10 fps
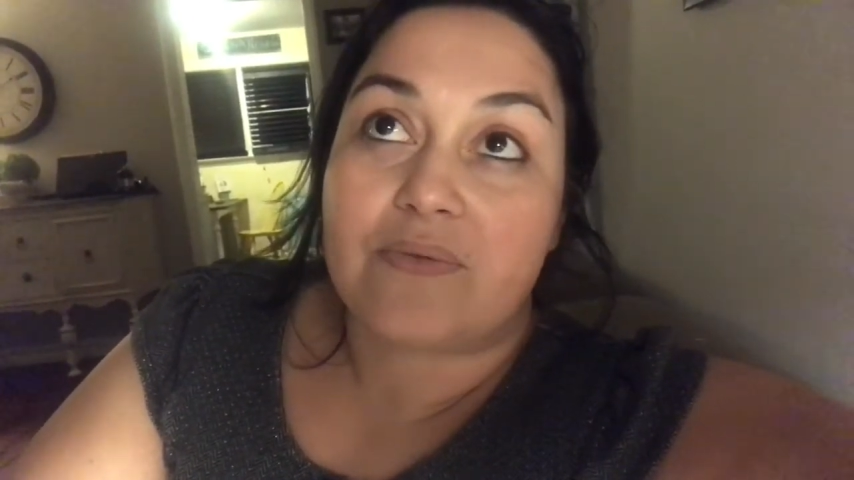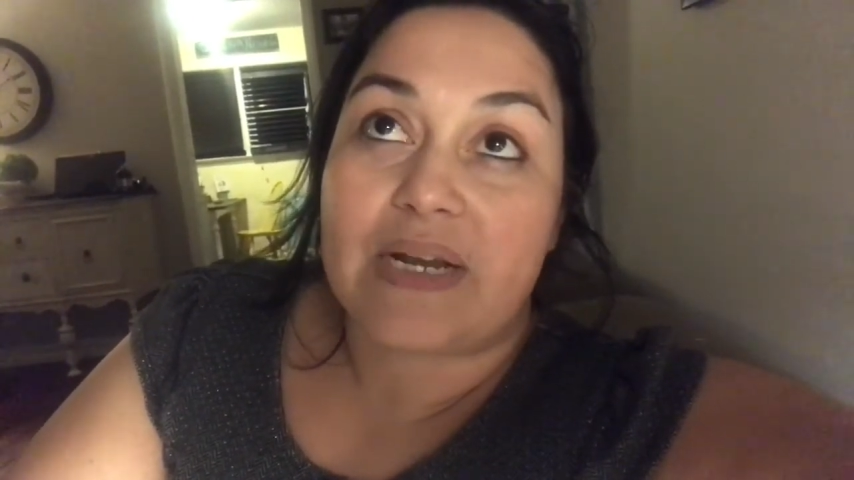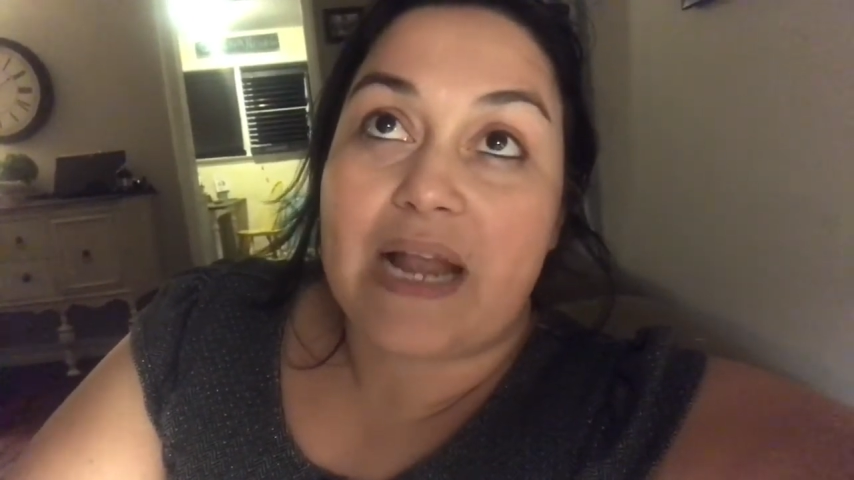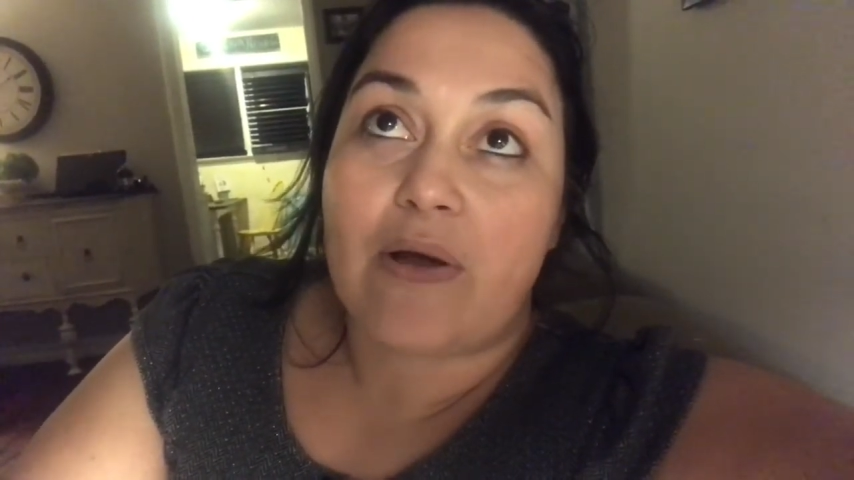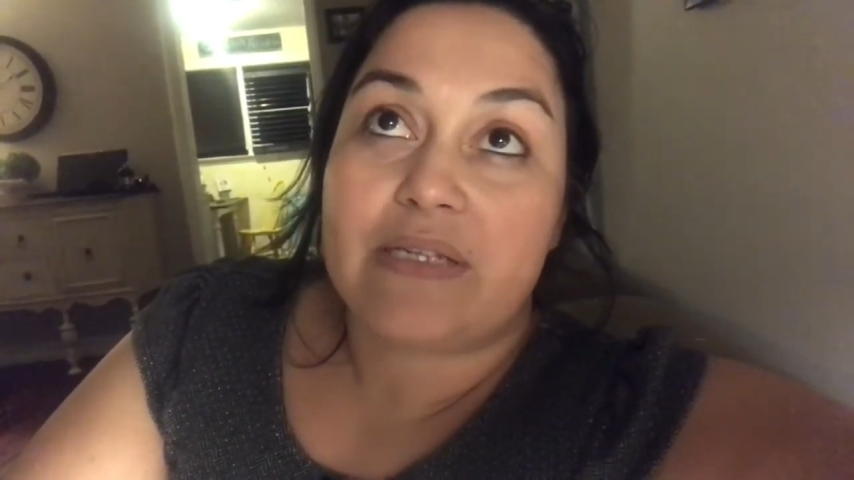
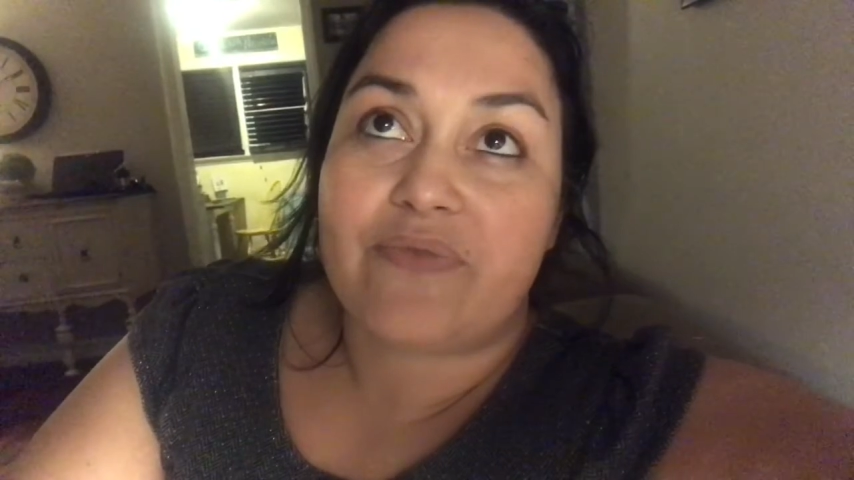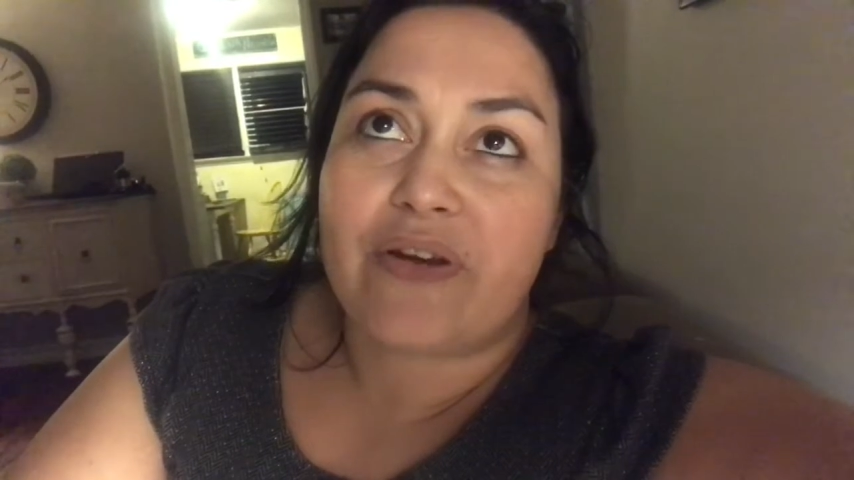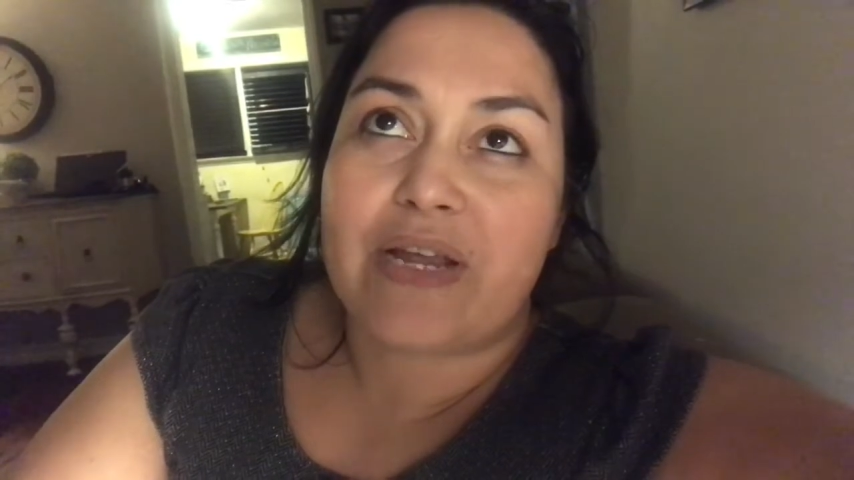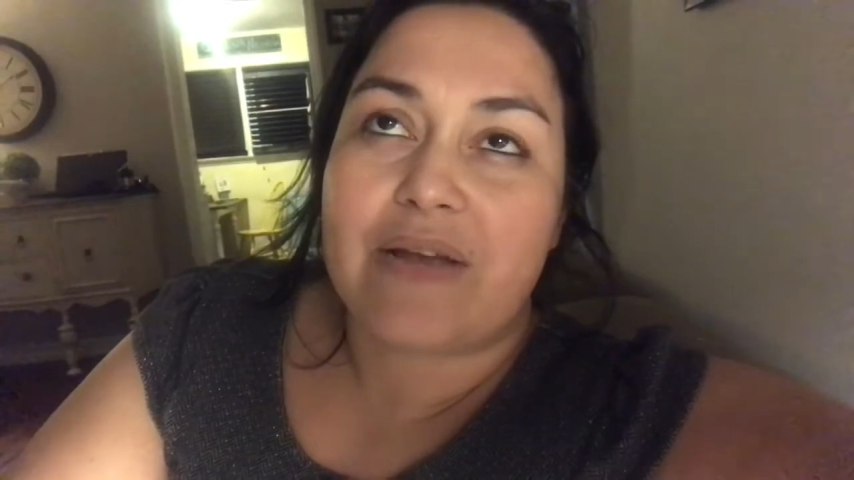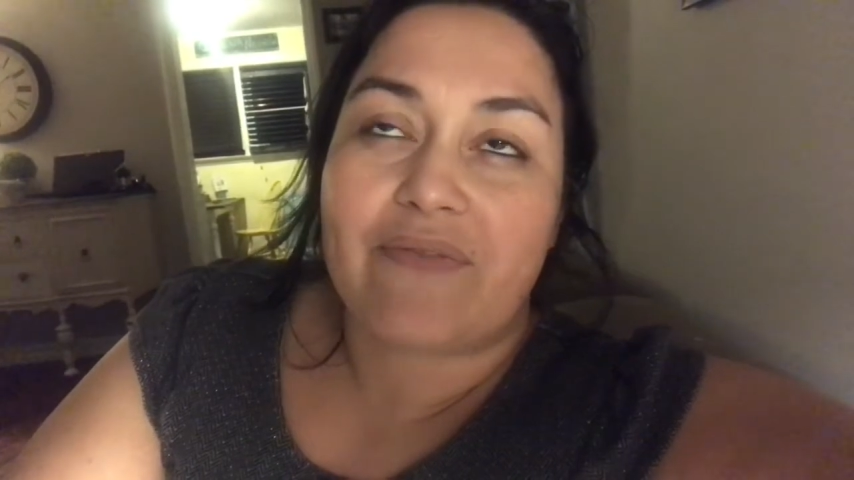Right now, he's
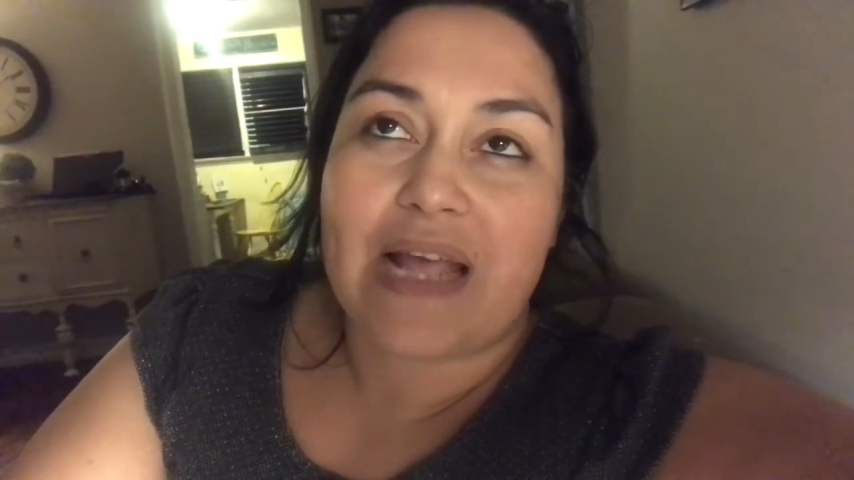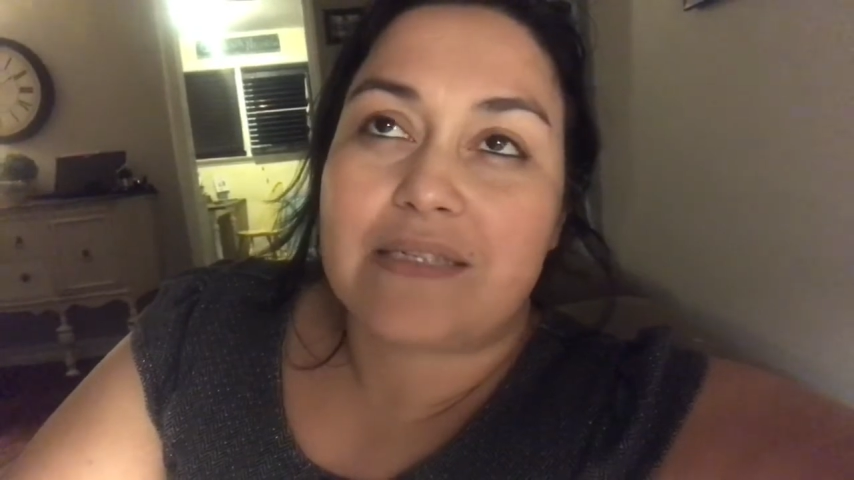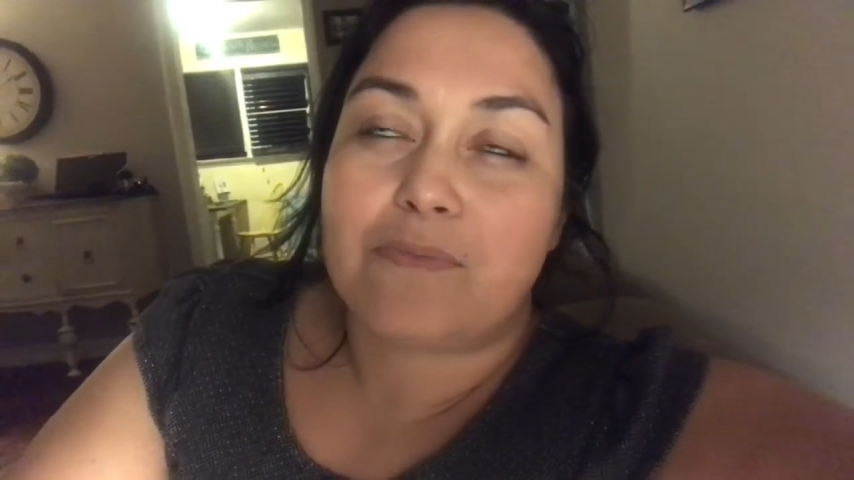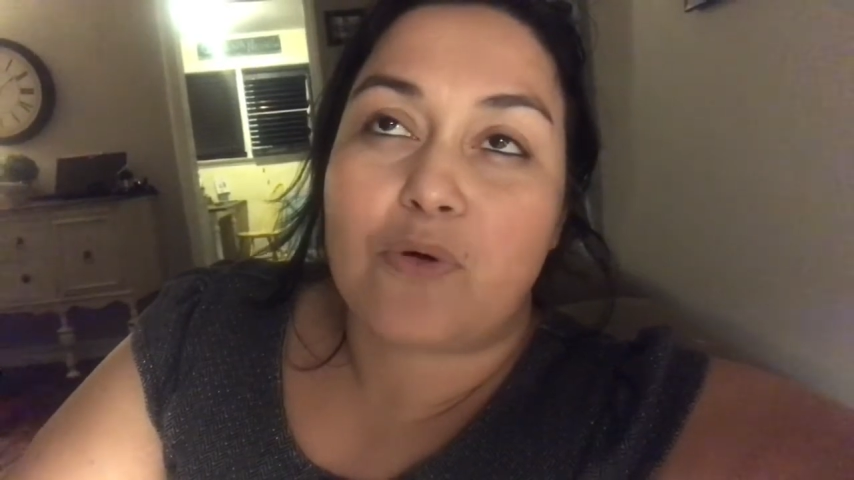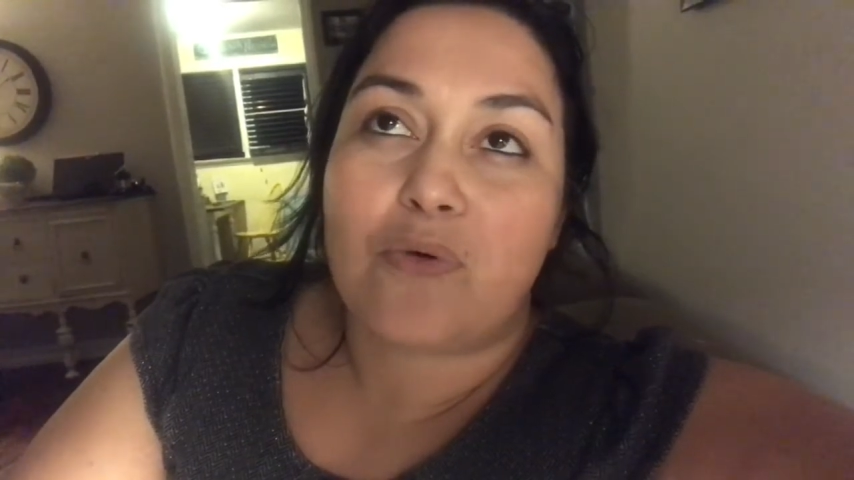very
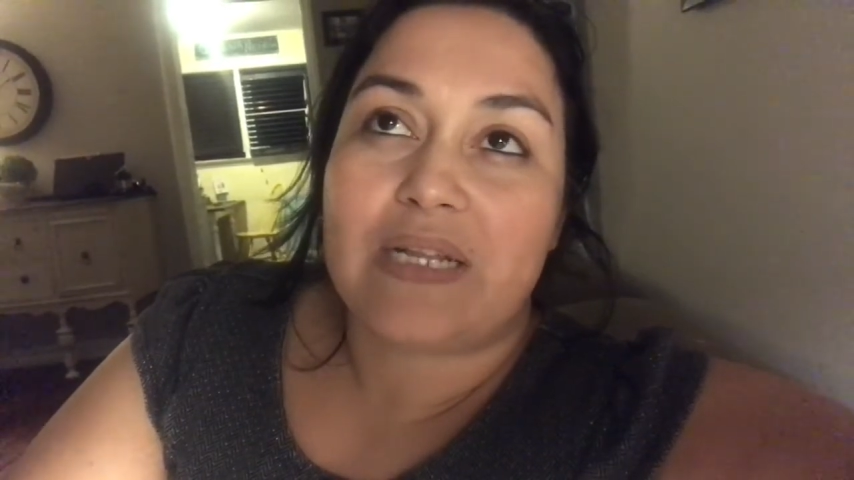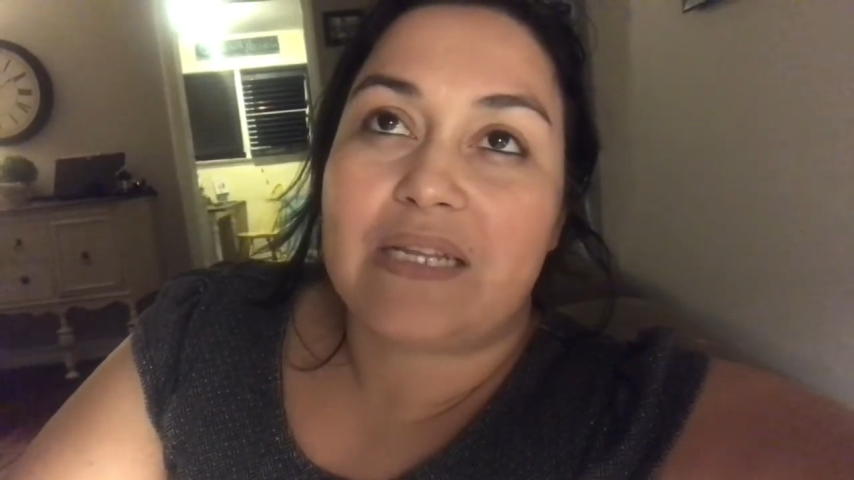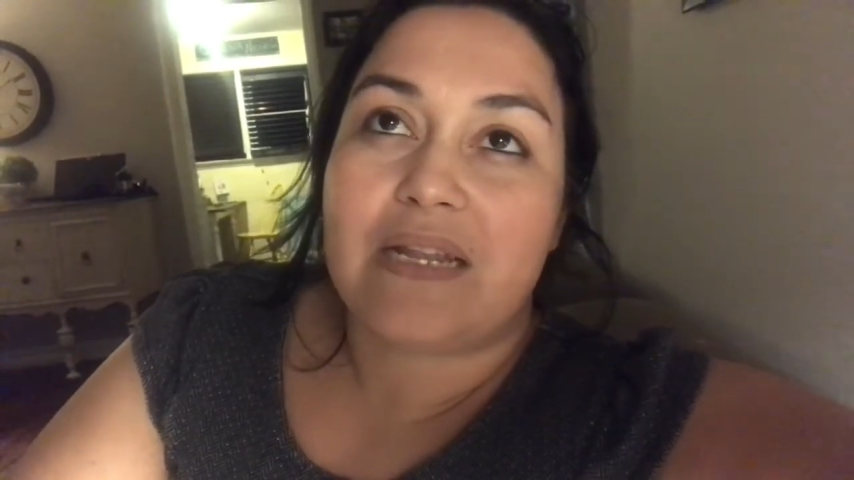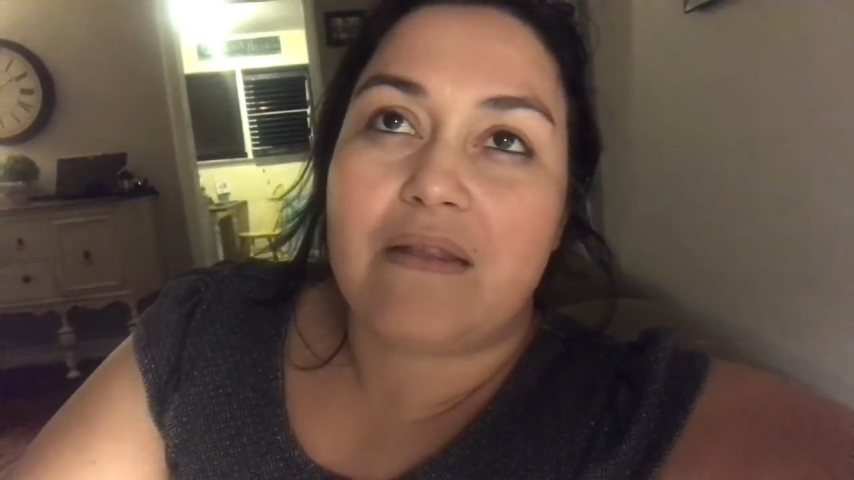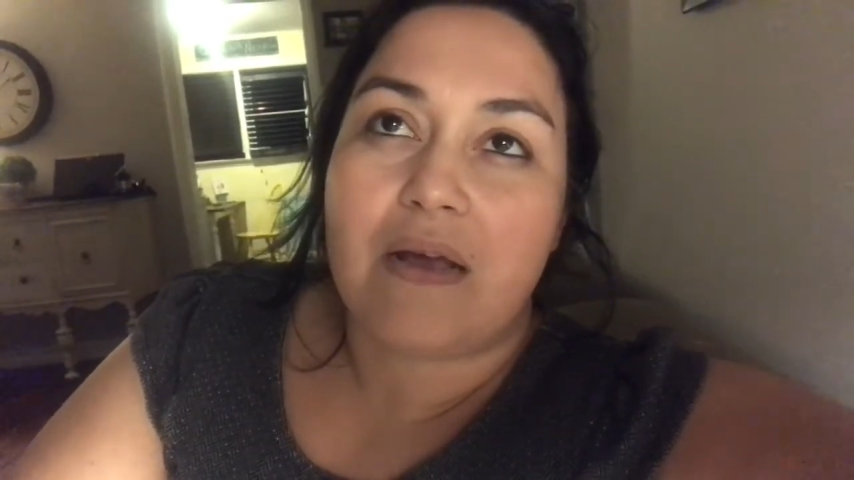flexible and
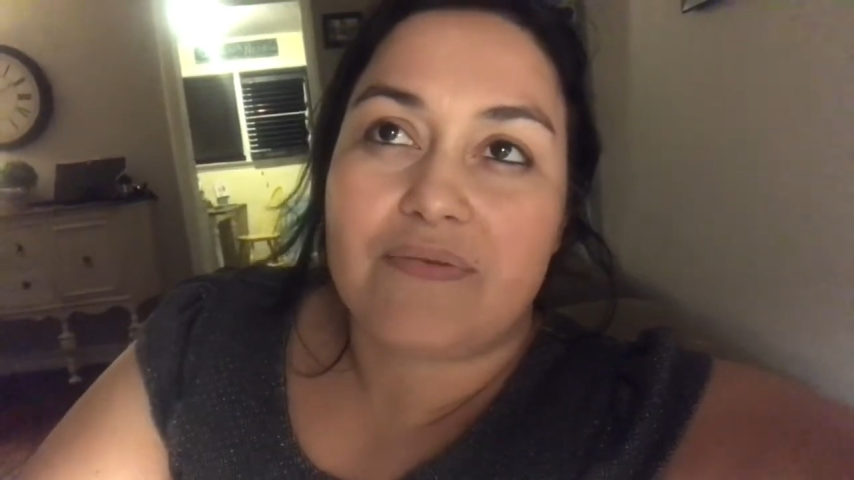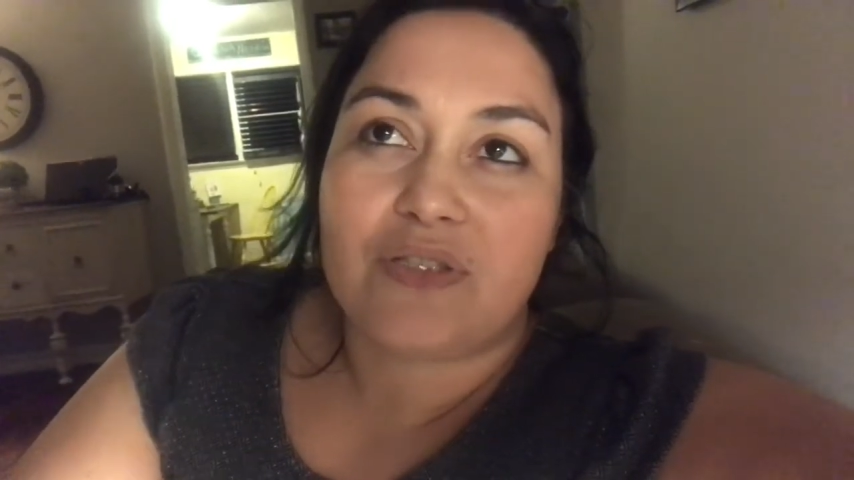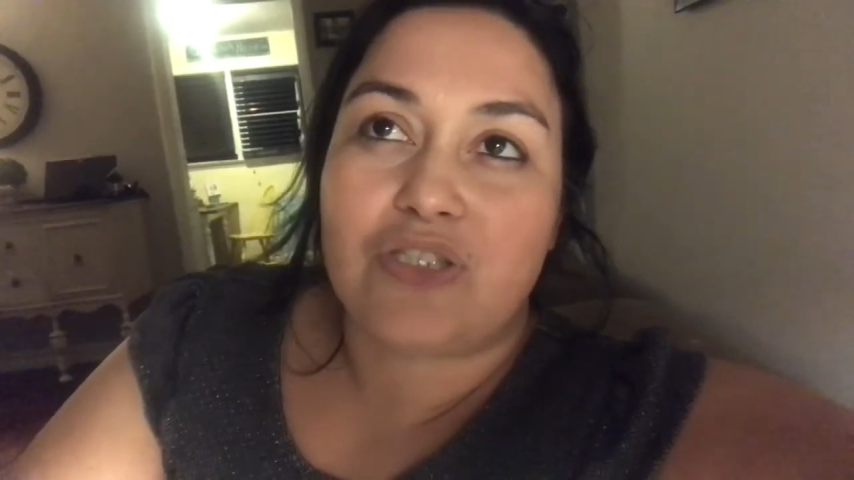he loves to